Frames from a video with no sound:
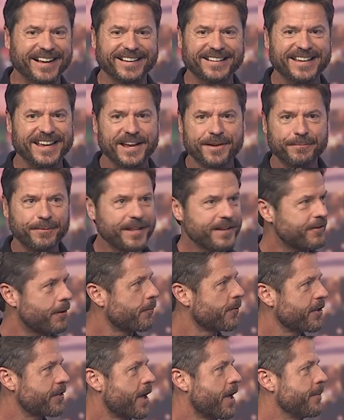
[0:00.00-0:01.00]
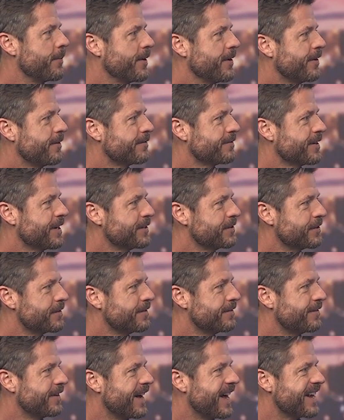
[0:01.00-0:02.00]
I can't believe I'm with all my old friends
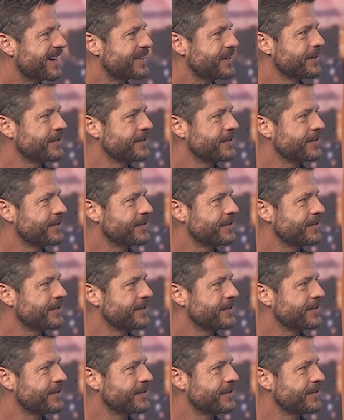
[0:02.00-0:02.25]
from Fox.